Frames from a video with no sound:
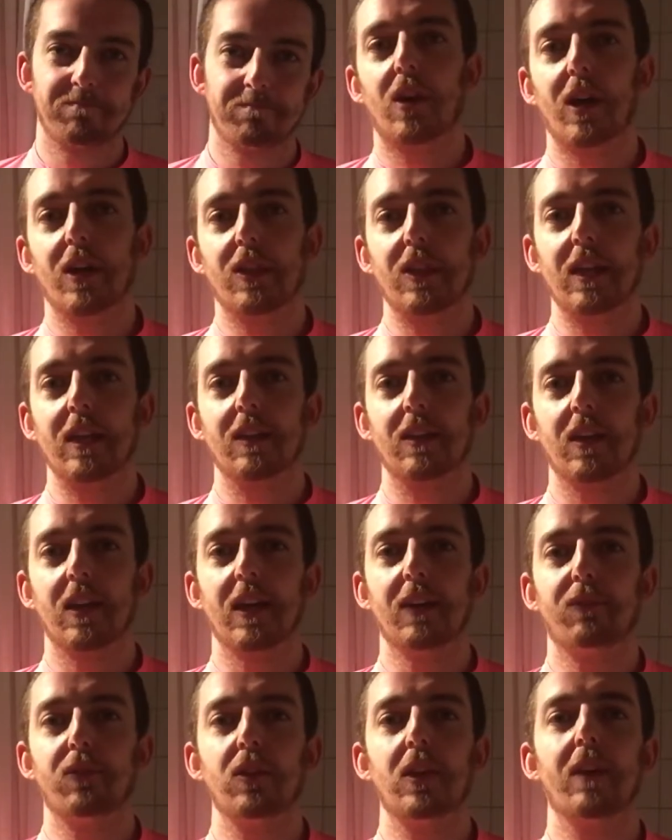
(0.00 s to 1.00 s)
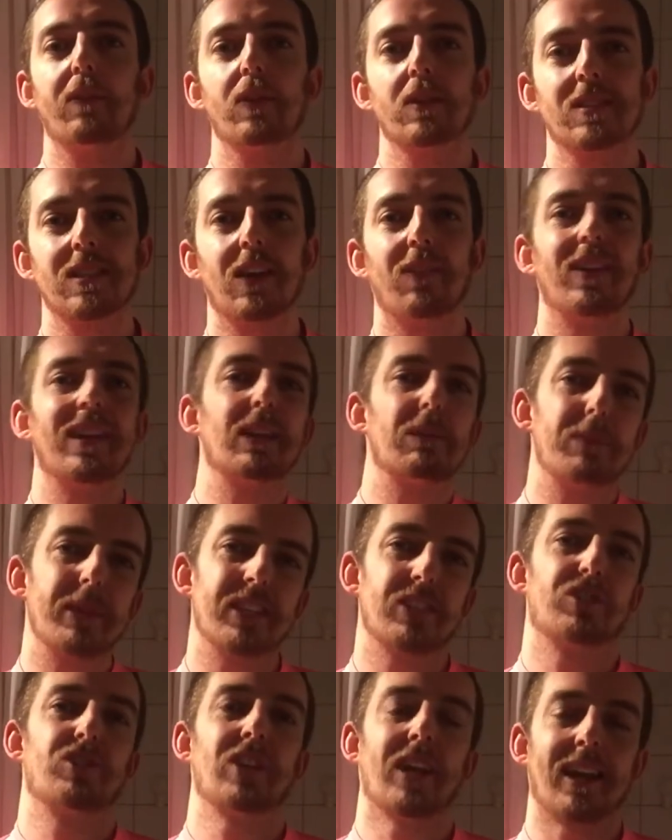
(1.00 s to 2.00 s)
So I think that if you give yourself a little
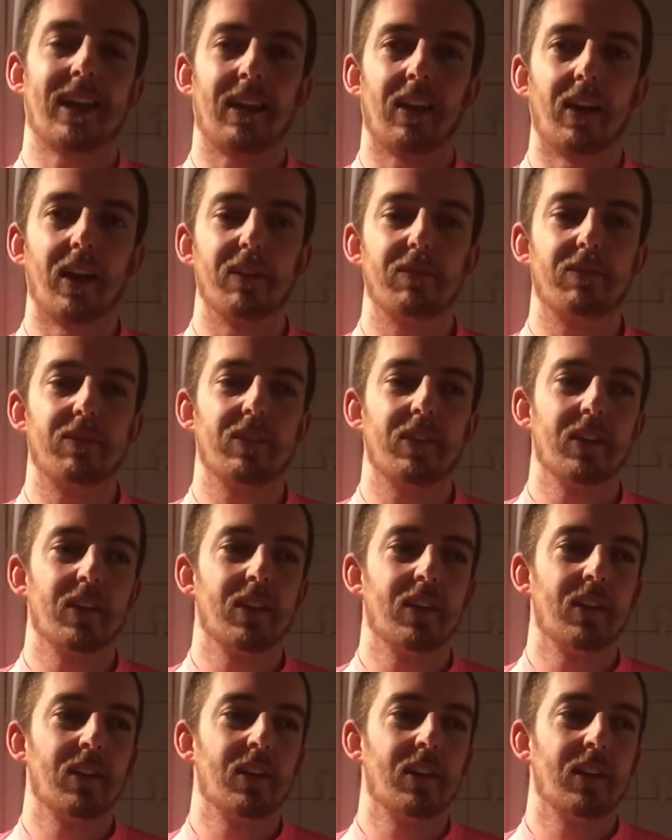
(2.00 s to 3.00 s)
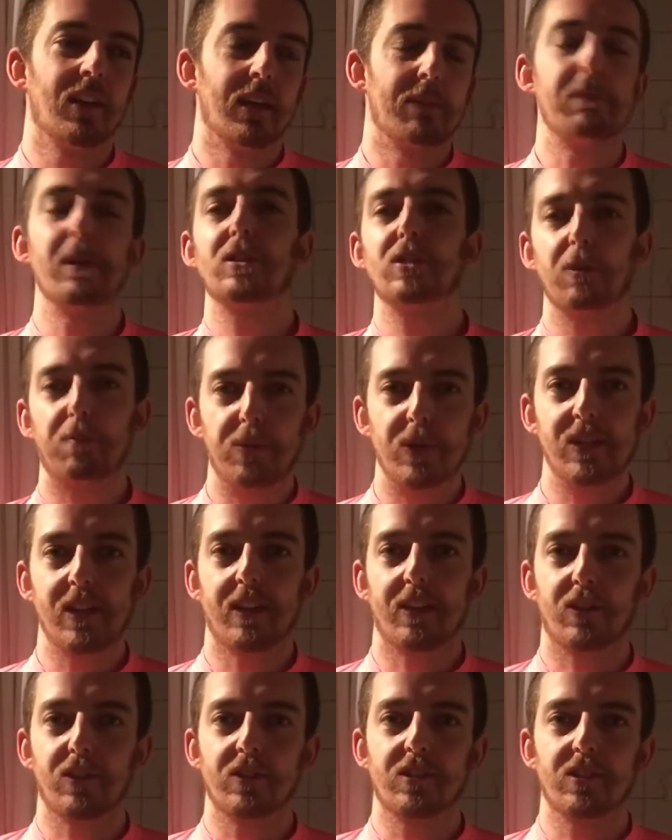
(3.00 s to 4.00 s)
bit of shit in life, it makes you
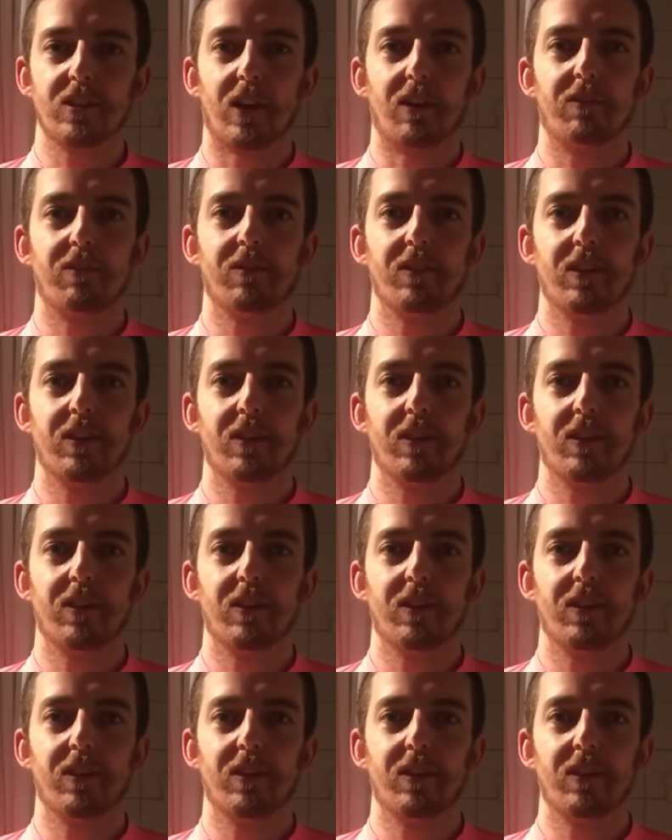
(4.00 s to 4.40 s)
appreciate the good stuff.